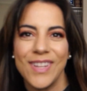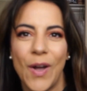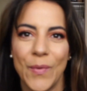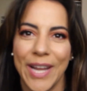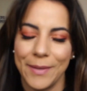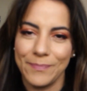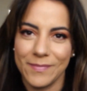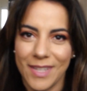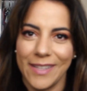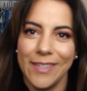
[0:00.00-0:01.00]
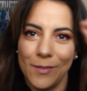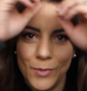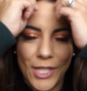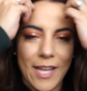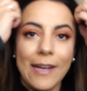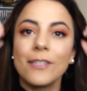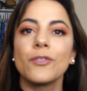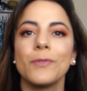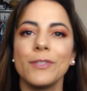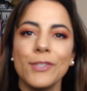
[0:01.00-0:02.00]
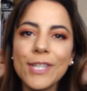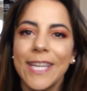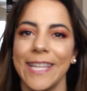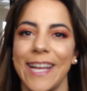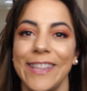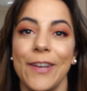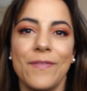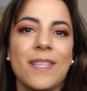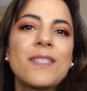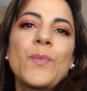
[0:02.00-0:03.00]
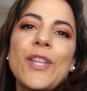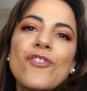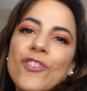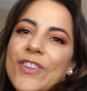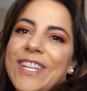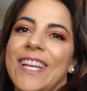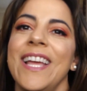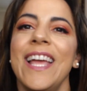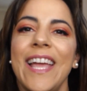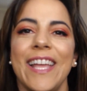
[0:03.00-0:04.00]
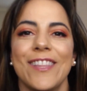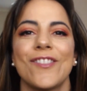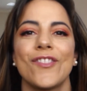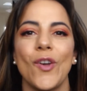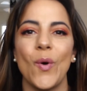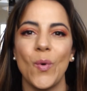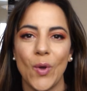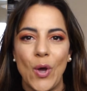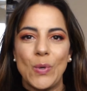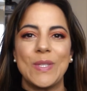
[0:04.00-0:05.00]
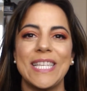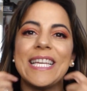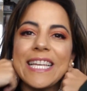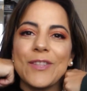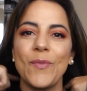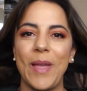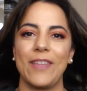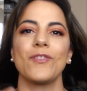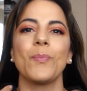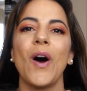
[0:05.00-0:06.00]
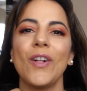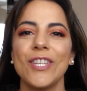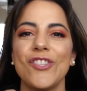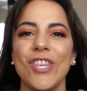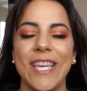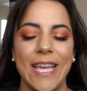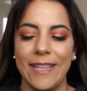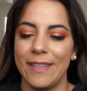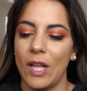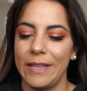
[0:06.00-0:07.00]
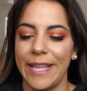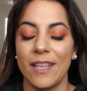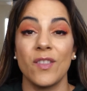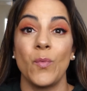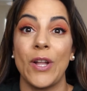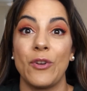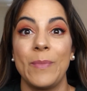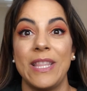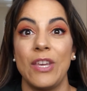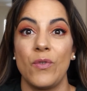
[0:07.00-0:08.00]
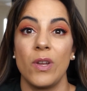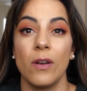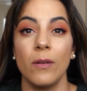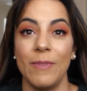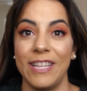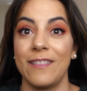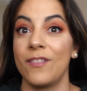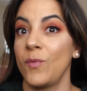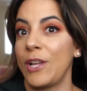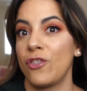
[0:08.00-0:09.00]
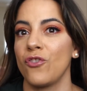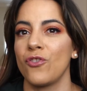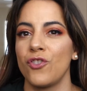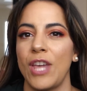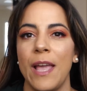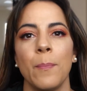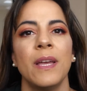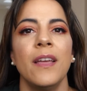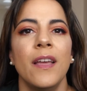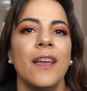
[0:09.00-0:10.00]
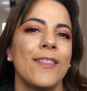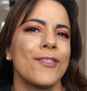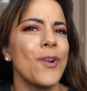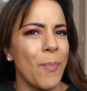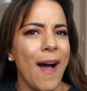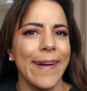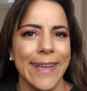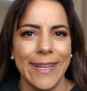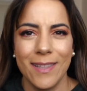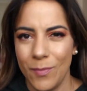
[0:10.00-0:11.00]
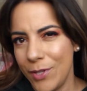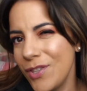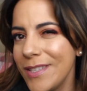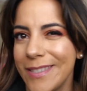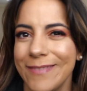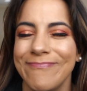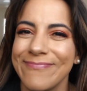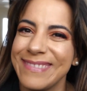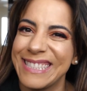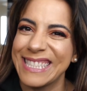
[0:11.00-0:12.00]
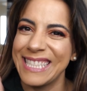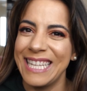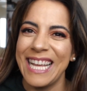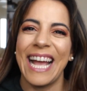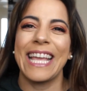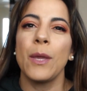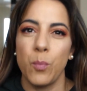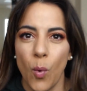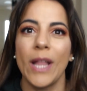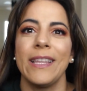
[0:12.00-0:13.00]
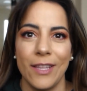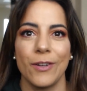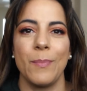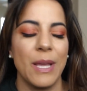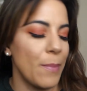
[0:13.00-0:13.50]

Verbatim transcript: All right, a little more casual looking. I love this sweatshirt. It's so cozy. It's from Anthropologie. It's like sweater material, but it's sweatshirt shape. There's no pockets, which is I keep wanting there to be a